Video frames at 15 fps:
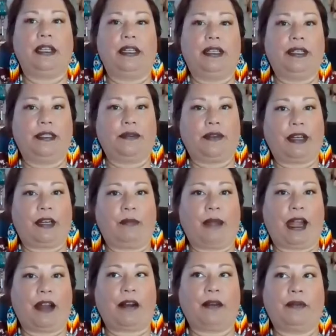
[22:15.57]
is very
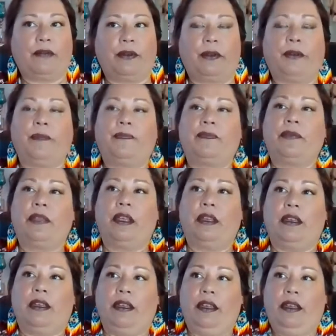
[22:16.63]
powerful.
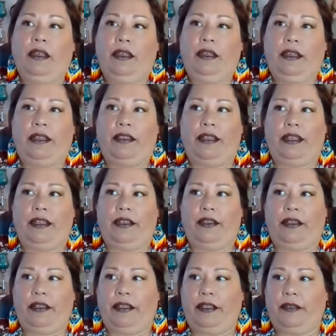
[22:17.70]
And then,
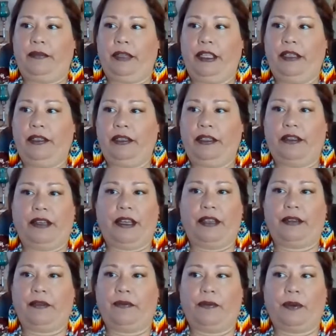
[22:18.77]

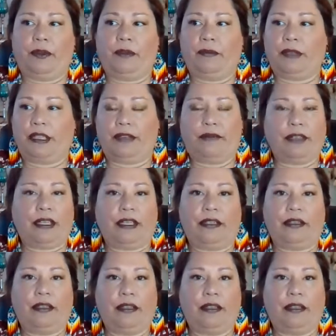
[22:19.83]
other forms I've done